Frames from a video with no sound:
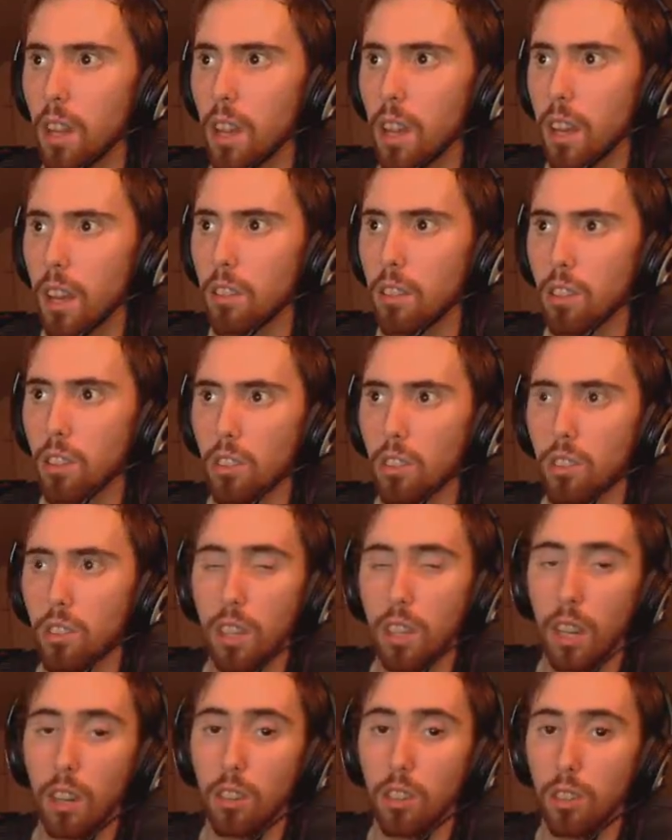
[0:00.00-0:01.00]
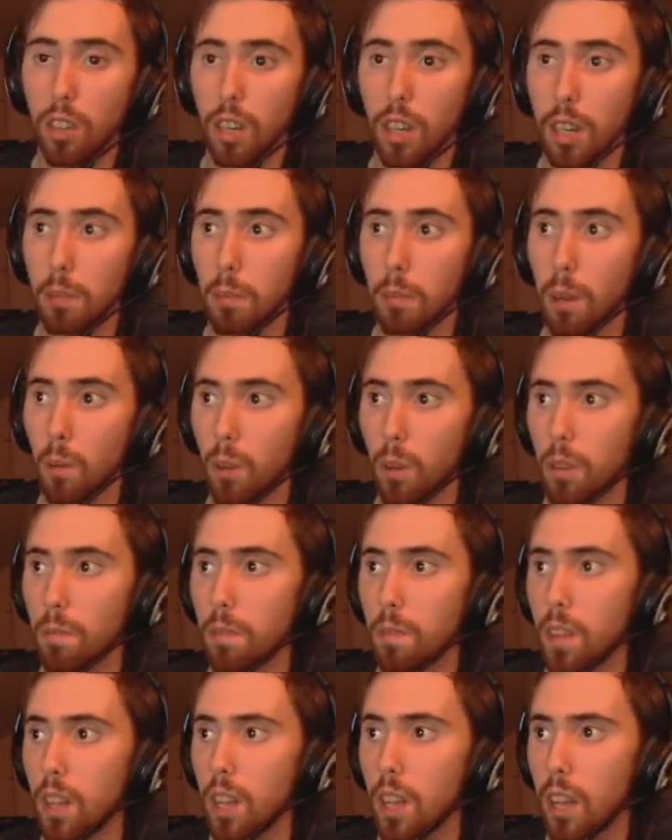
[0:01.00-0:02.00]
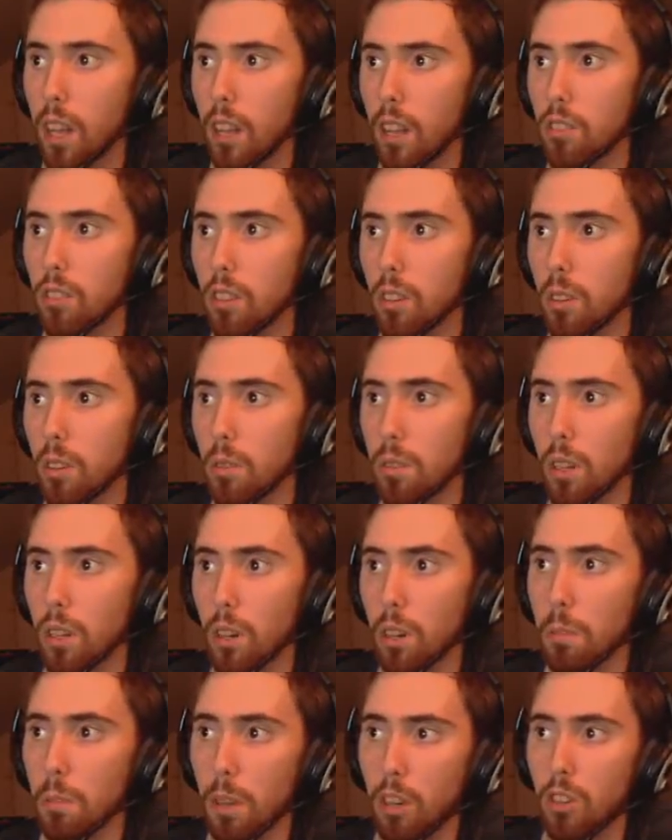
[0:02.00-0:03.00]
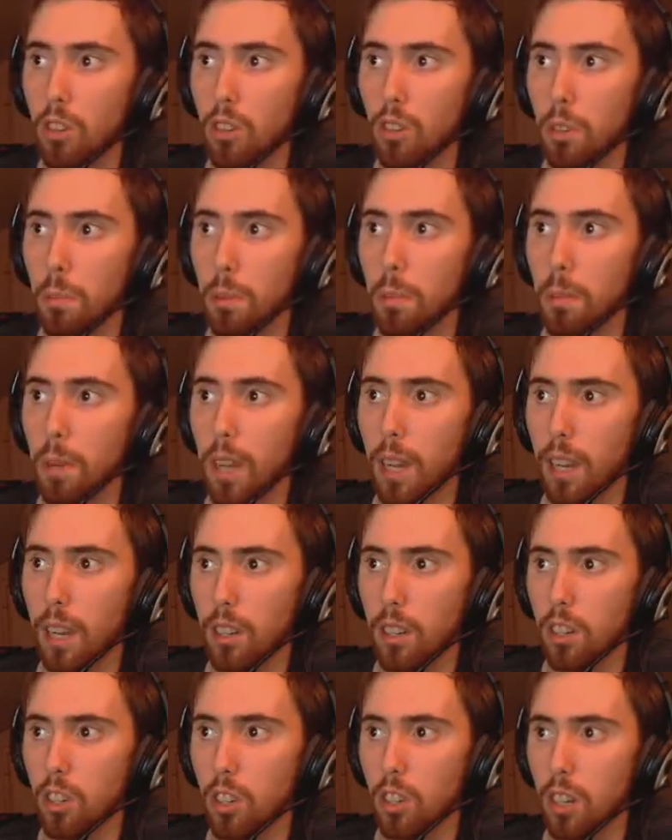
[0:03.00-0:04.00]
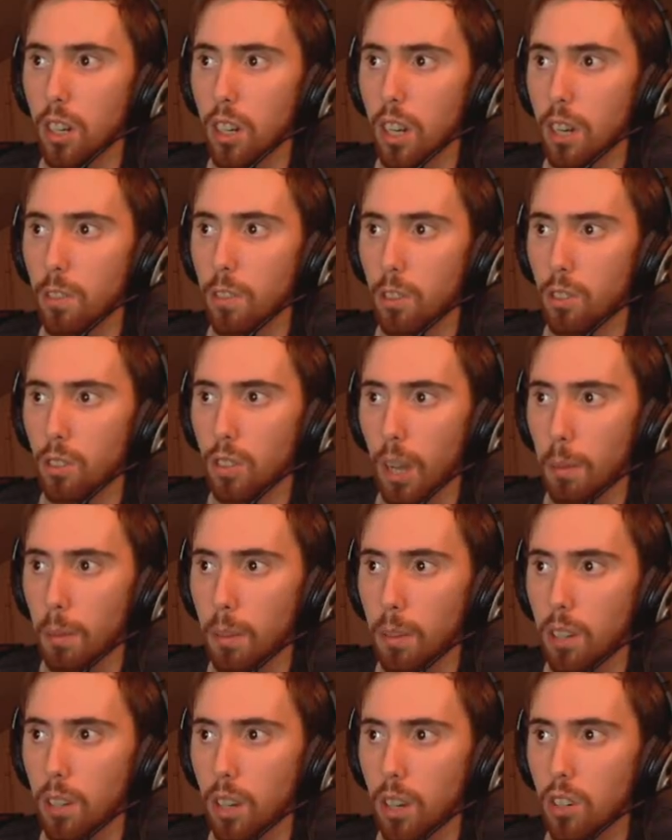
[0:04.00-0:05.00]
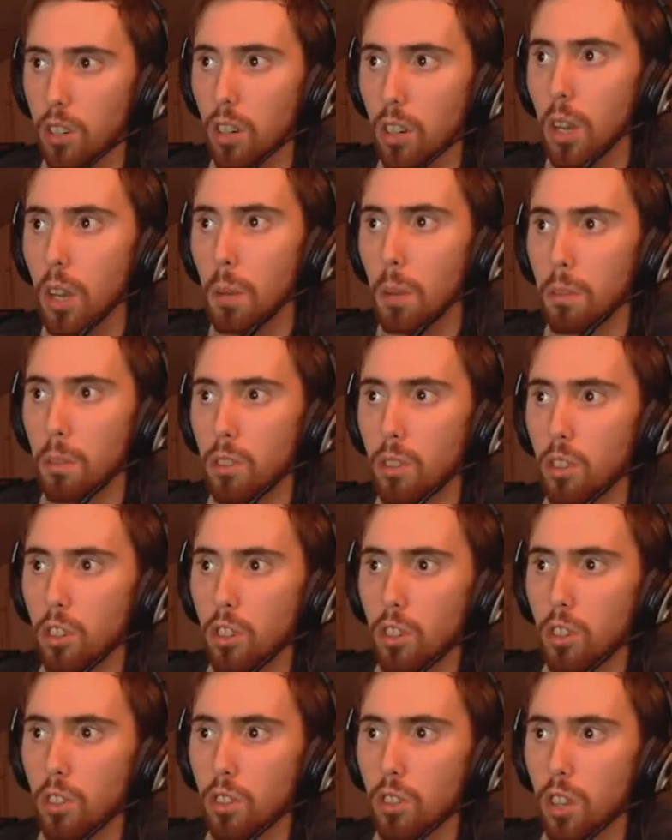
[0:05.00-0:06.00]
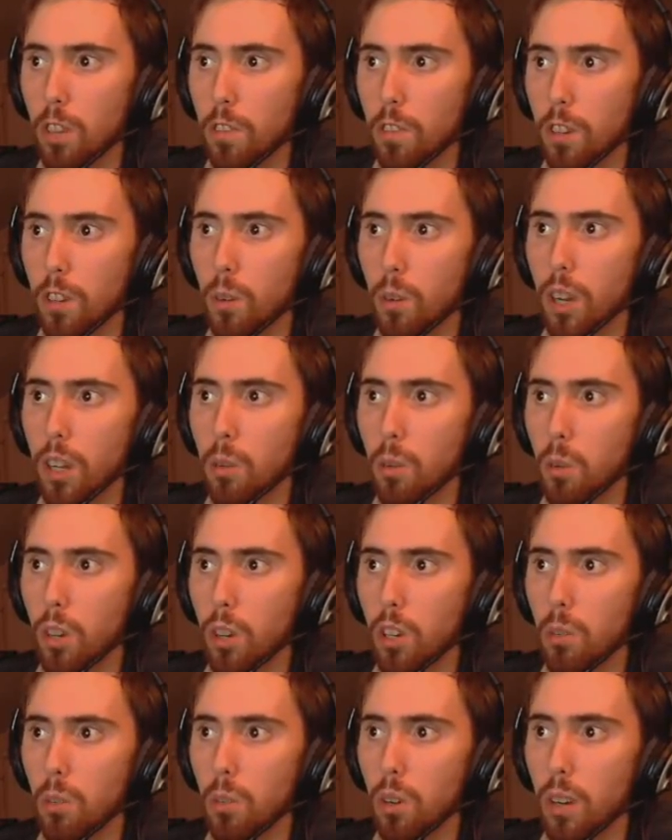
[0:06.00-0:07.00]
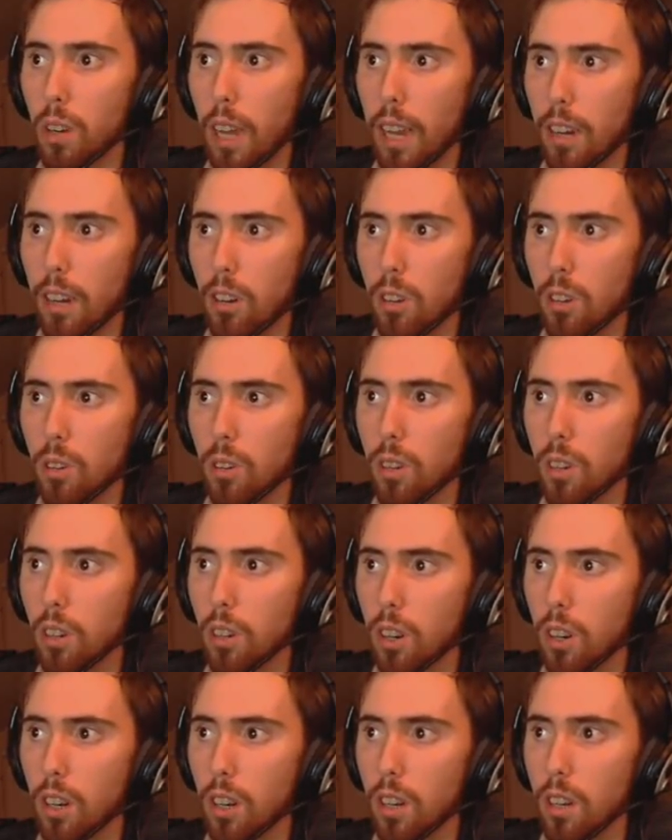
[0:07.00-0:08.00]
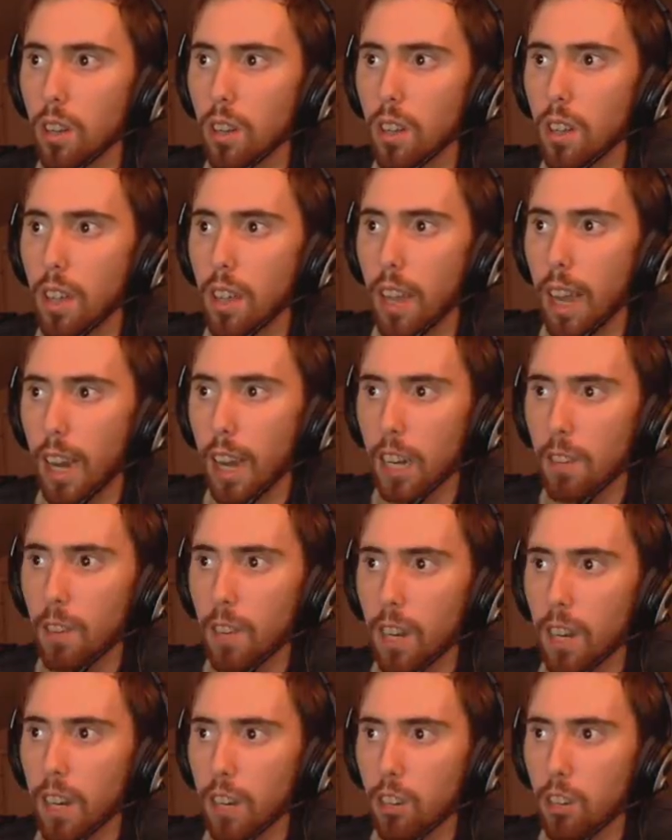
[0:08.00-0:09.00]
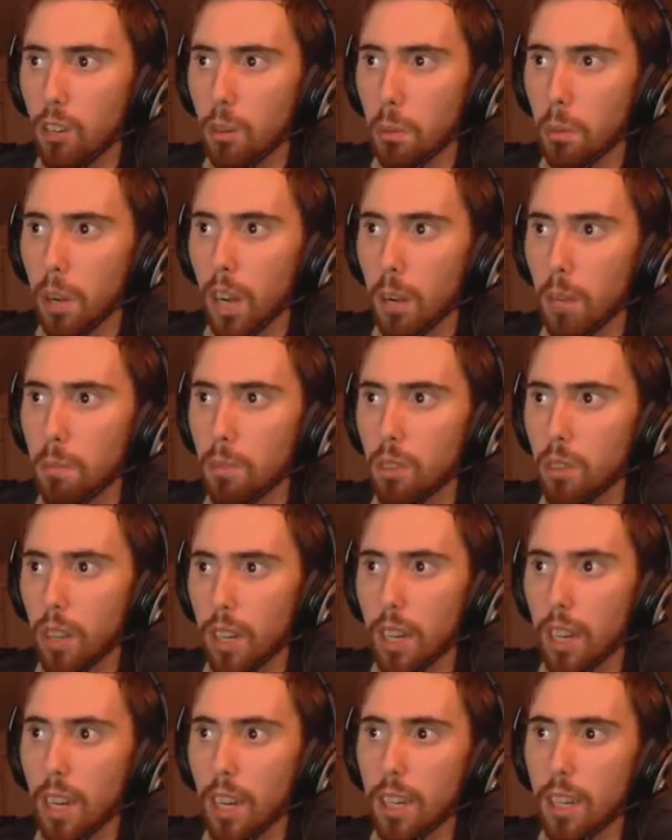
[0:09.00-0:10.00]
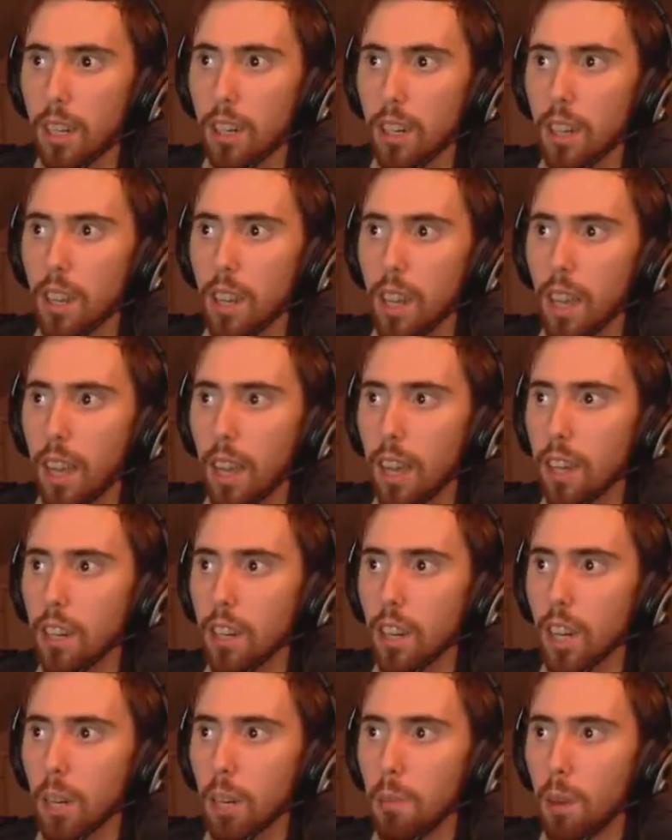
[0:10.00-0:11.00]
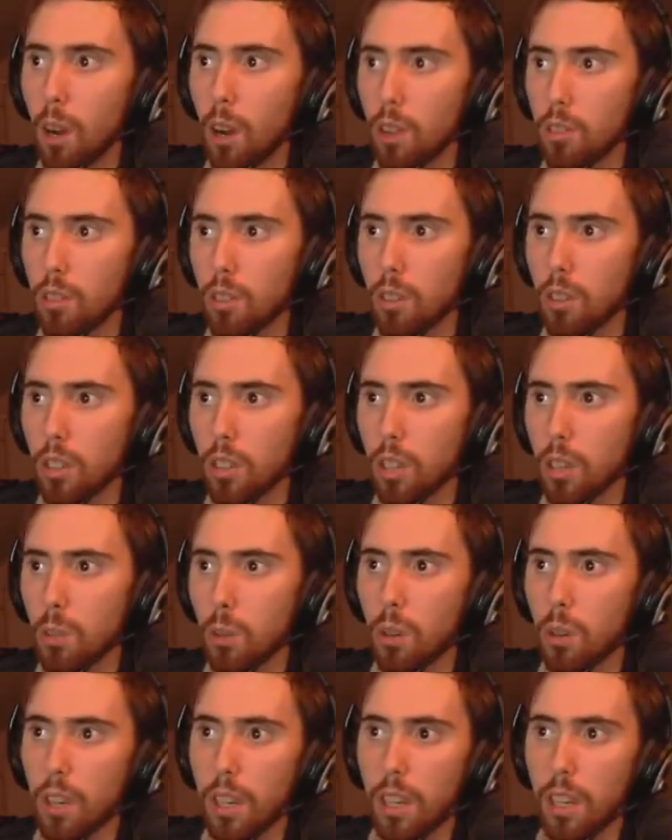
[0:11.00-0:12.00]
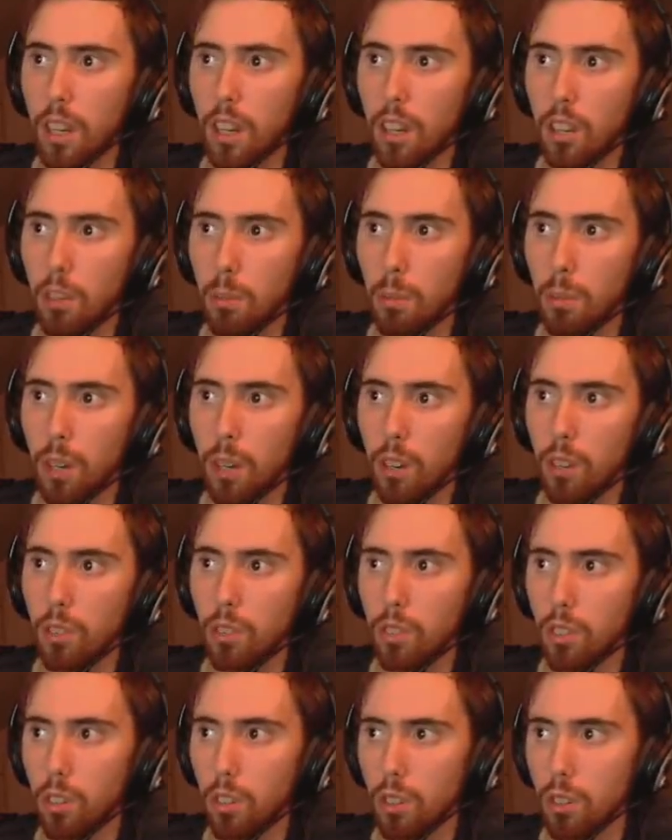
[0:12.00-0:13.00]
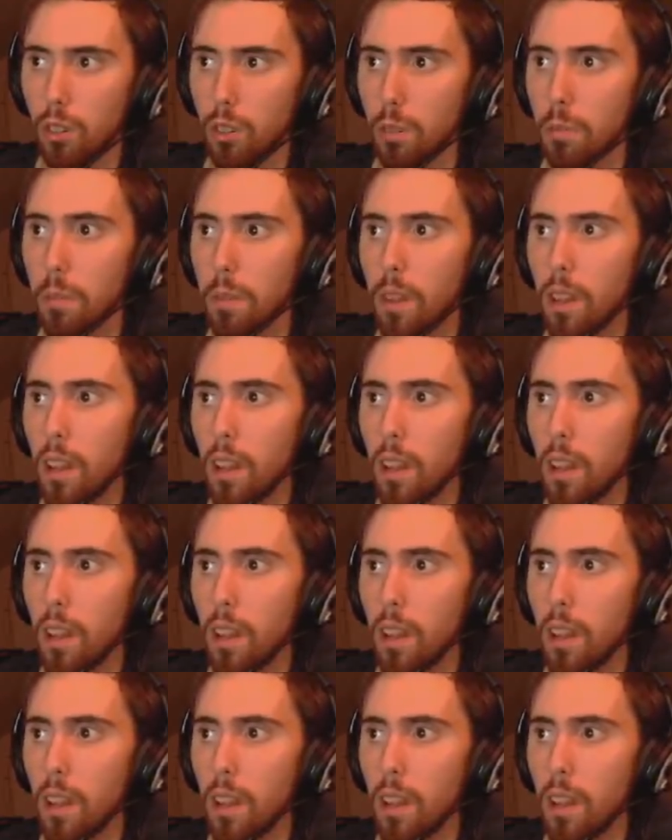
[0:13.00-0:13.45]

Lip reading: As you can see, I just got hit by one. And so, make sure to be paying attention. And if you're sabotaged, position yourself in a way to where you won't aggro or activate extra bombs like I did, and also that you won't hit other players in your group.